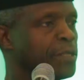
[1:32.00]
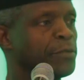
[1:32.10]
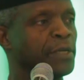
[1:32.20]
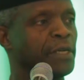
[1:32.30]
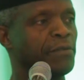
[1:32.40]
that
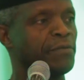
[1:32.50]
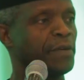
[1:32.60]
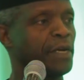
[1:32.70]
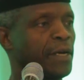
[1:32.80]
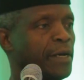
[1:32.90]
you give
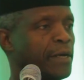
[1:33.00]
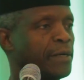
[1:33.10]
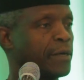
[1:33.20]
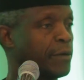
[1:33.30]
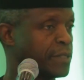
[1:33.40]

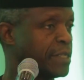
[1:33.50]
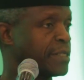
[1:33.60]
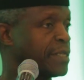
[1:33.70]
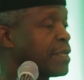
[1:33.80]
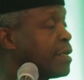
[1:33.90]

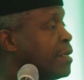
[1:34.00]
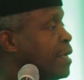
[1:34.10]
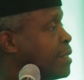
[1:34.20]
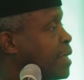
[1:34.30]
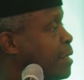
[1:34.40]
consistently
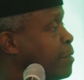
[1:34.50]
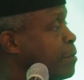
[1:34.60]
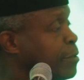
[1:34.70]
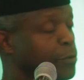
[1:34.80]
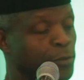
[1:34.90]

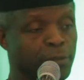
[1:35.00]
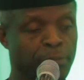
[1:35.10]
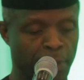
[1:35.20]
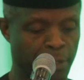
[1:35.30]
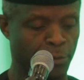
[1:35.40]
entitles you to
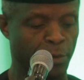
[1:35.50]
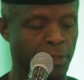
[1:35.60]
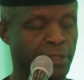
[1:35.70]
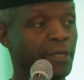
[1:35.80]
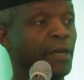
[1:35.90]
speak to
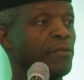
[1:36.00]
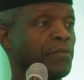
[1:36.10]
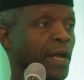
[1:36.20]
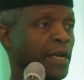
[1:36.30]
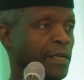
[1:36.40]
us
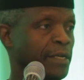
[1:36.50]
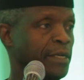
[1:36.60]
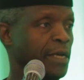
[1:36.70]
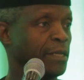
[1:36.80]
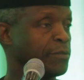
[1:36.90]

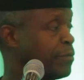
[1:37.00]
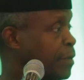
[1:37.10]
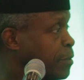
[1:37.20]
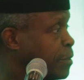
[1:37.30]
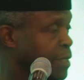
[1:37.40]
frankly, as you've
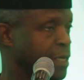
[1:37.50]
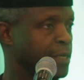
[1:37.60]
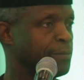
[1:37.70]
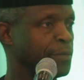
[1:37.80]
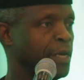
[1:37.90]
done
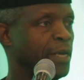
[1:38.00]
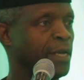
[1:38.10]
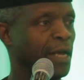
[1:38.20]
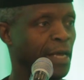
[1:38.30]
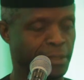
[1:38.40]
today,
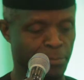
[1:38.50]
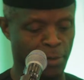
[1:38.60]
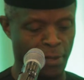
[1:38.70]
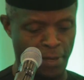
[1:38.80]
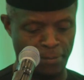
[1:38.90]
as a
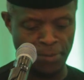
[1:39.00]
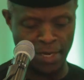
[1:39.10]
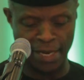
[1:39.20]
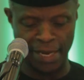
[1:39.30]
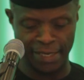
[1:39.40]
brother.
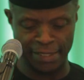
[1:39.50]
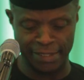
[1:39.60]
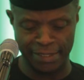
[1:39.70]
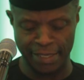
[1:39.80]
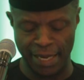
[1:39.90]

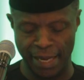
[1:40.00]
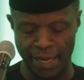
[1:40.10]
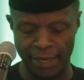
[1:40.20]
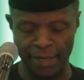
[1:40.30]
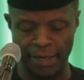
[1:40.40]
And
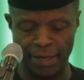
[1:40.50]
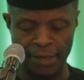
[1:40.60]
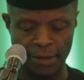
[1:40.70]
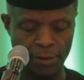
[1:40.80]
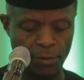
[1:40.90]

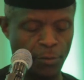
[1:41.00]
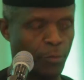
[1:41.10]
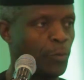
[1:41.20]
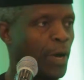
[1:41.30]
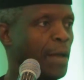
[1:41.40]

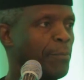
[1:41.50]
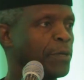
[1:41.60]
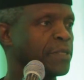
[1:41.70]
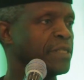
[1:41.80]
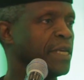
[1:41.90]
I
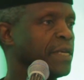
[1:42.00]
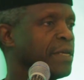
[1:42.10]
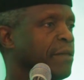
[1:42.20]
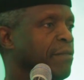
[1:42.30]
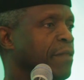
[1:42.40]
must
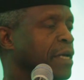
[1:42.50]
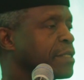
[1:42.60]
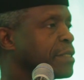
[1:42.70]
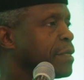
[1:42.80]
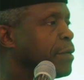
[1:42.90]
say
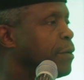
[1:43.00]
that